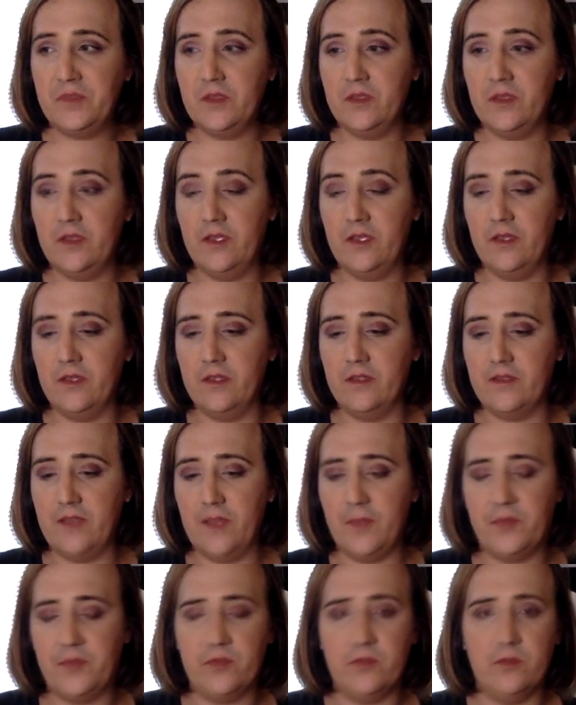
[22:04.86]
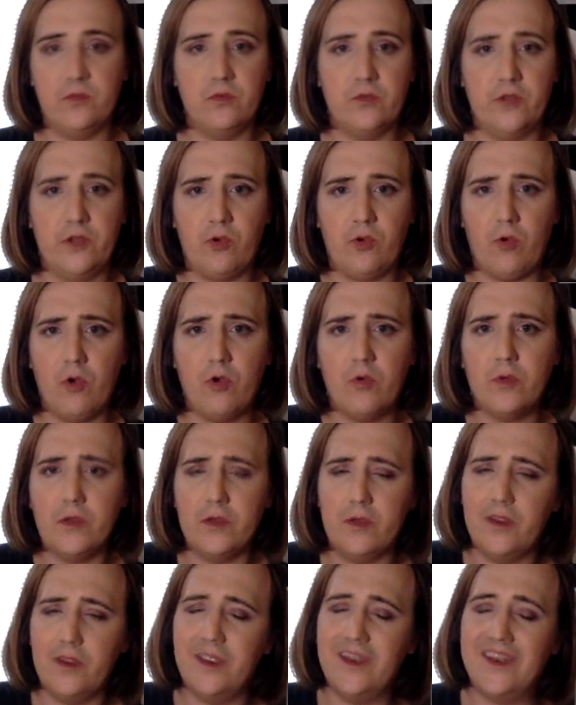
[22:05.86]
it's absolutely growing,
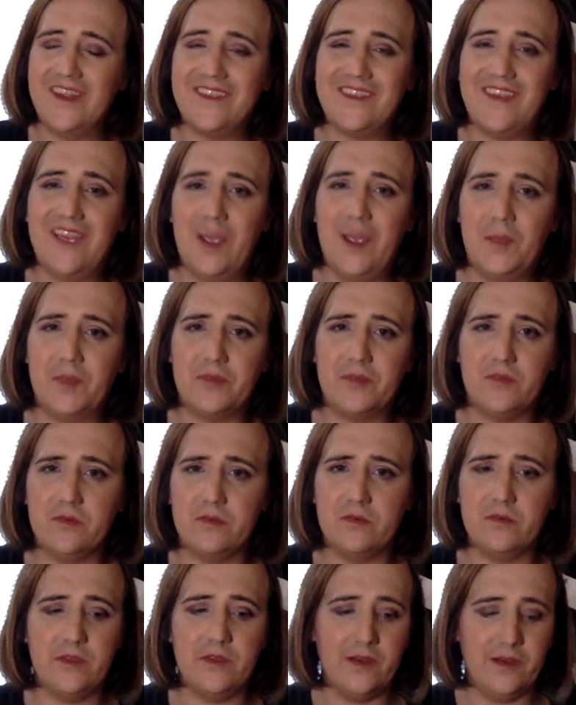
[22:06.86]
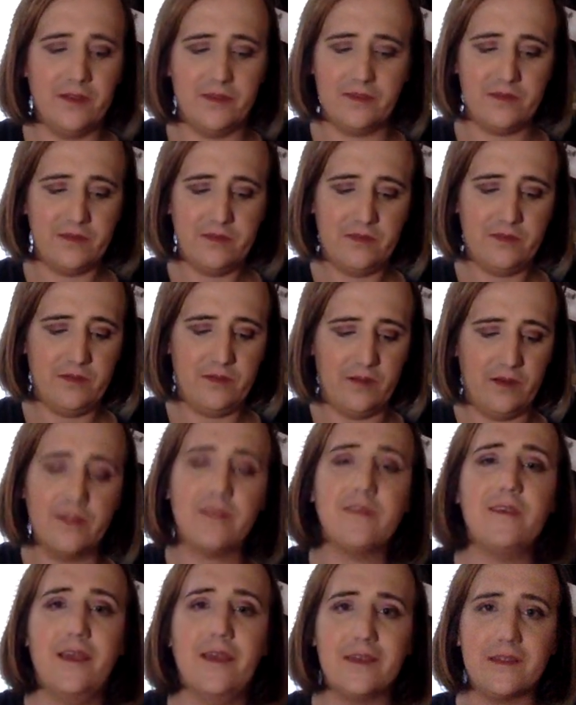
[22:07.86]
and it's
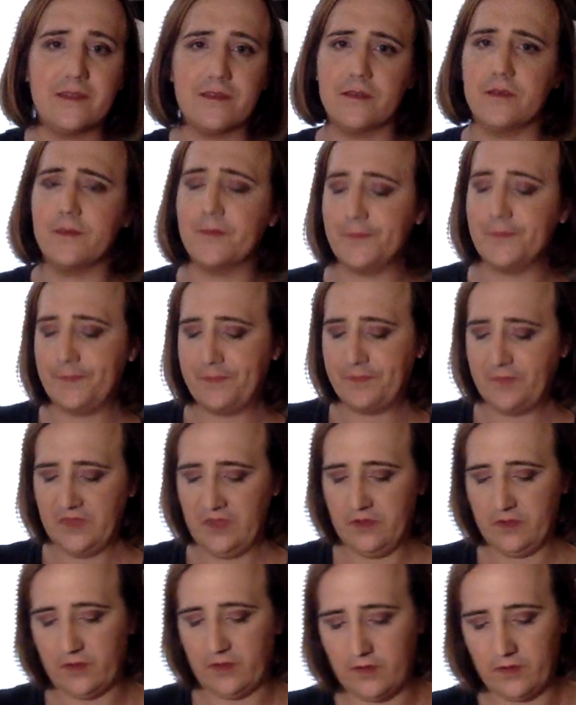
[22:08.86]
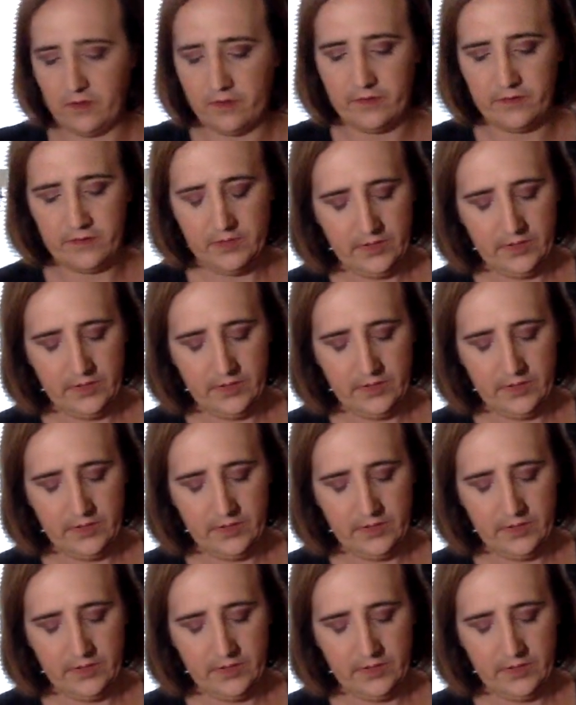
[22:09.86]
sad to see. And